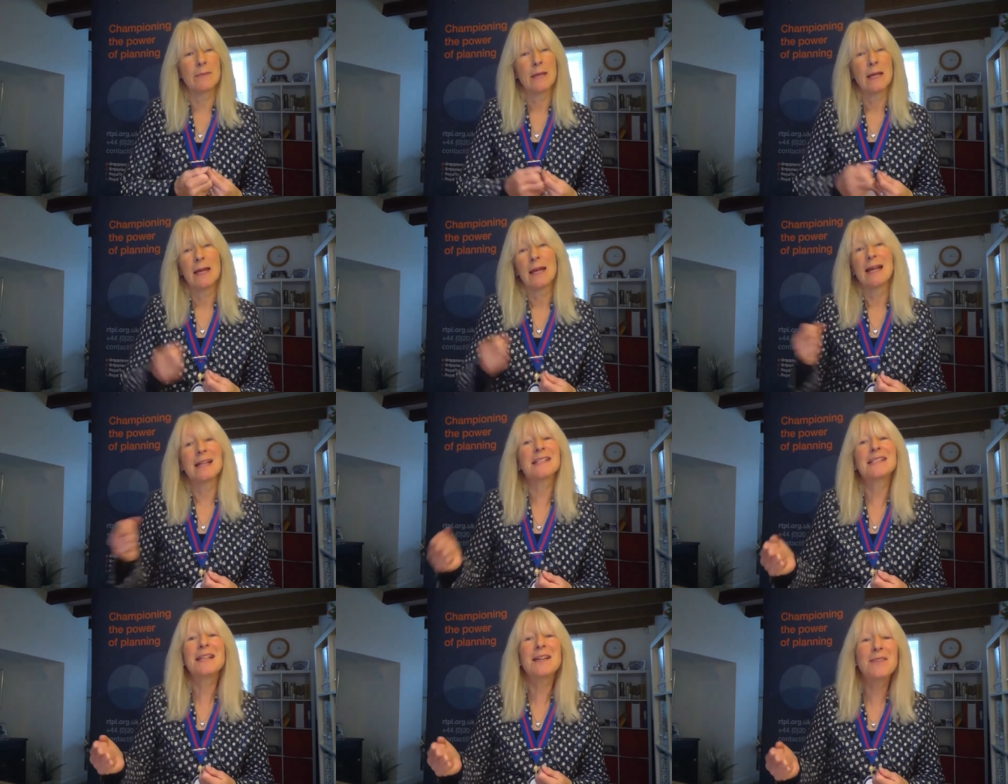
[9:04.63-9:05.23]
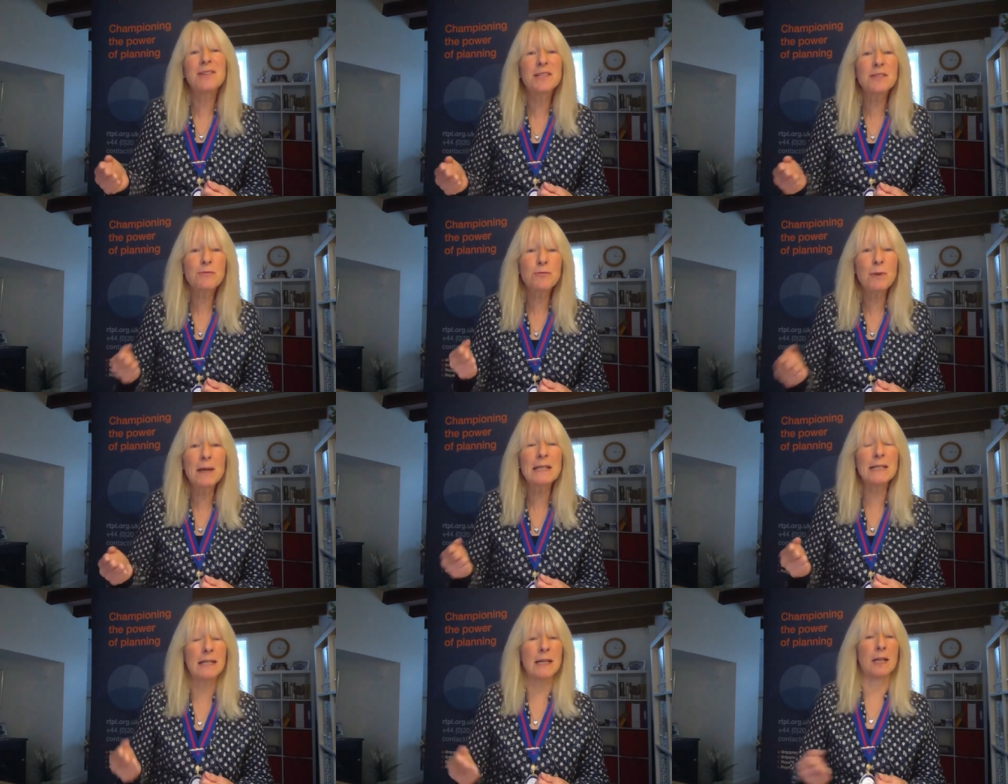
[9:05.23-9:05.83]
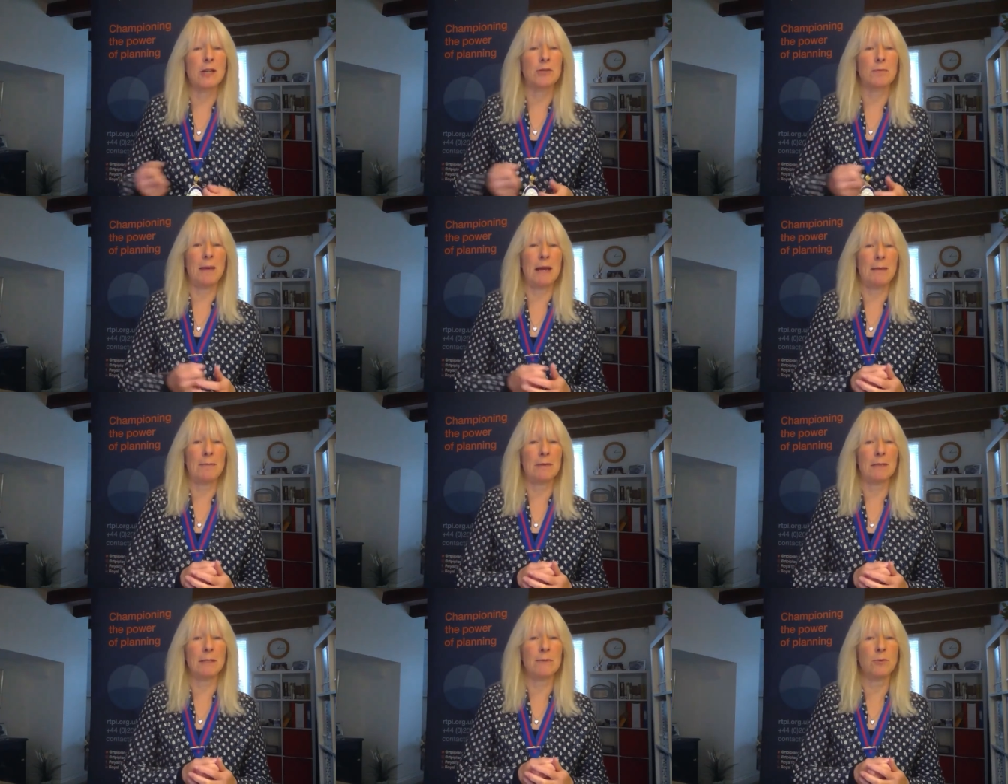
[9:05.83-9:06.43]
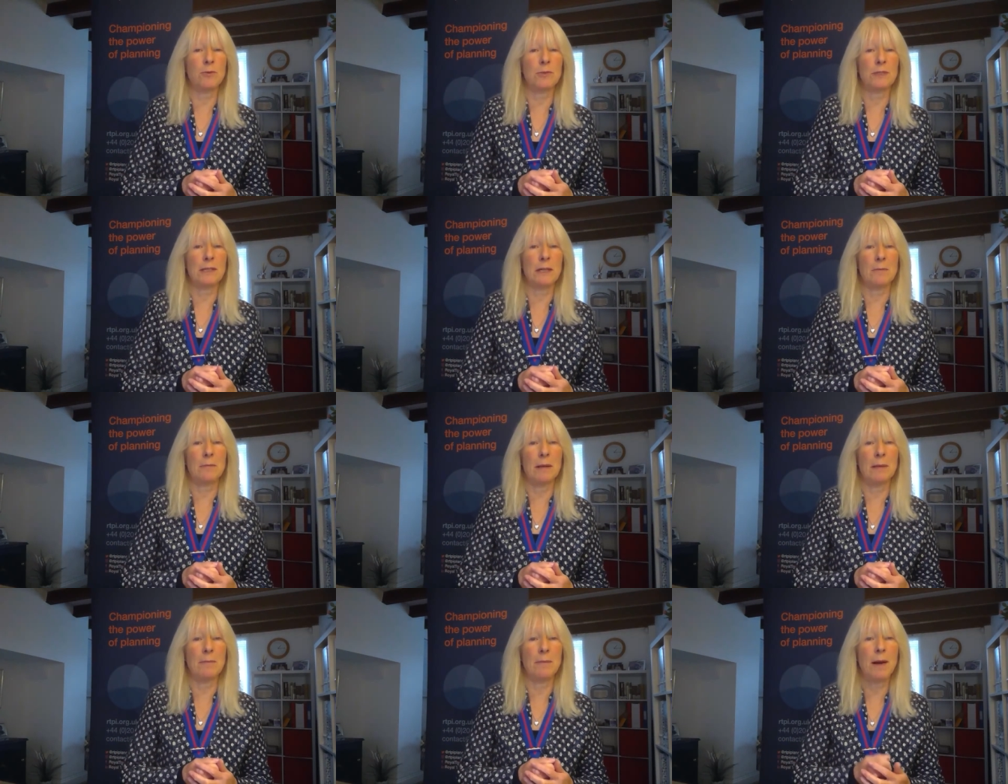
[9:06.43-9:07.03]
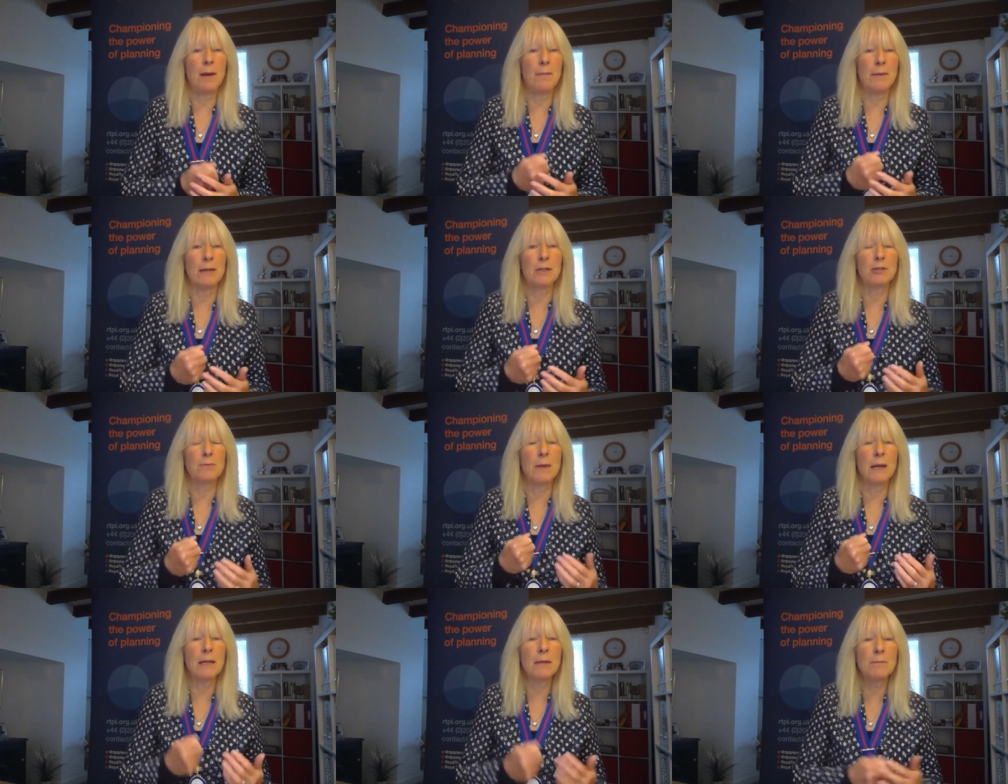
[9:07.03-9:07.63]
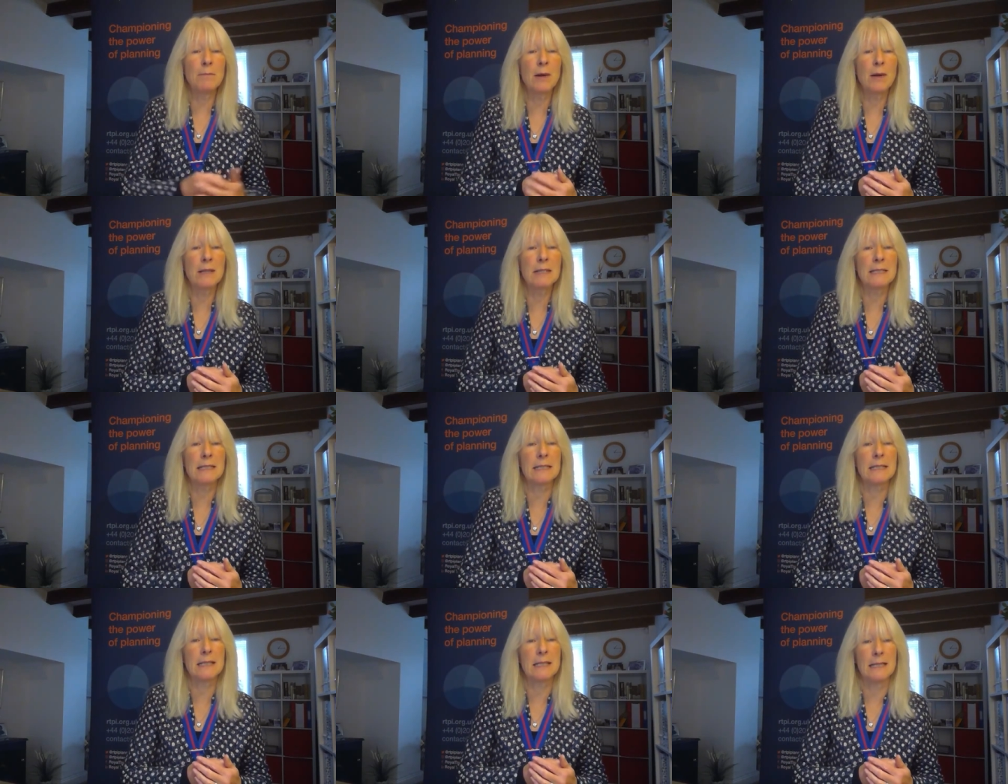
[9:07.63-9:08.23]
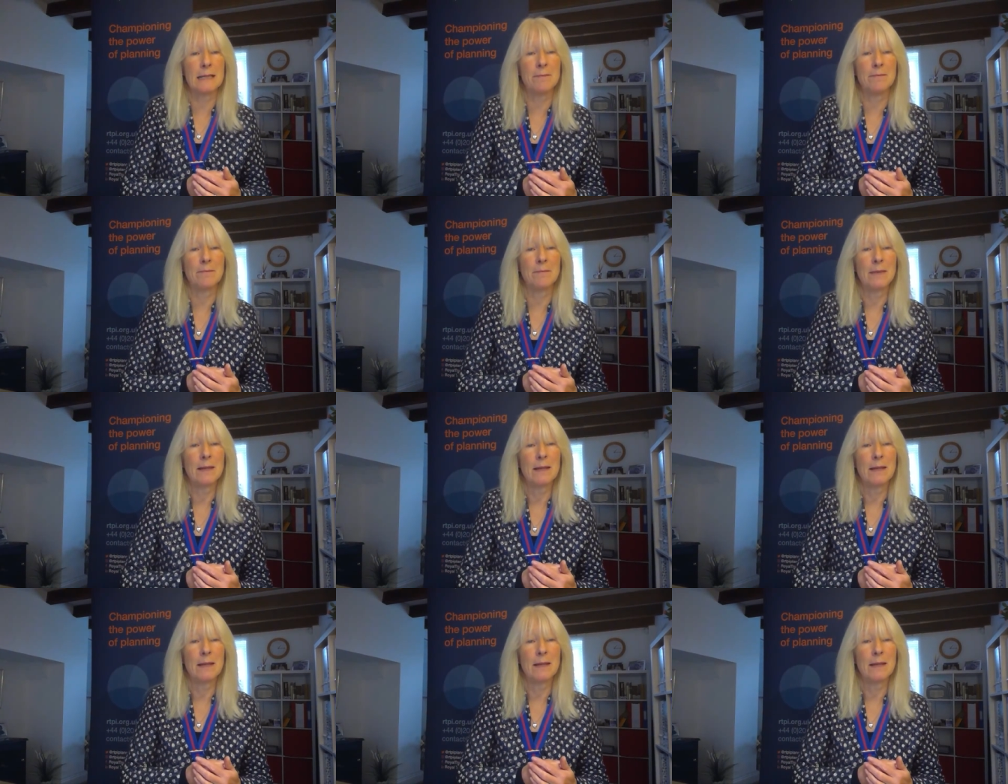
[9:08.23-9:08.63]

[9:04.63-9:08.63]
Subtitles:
A series of research papers have also been published by the policy team.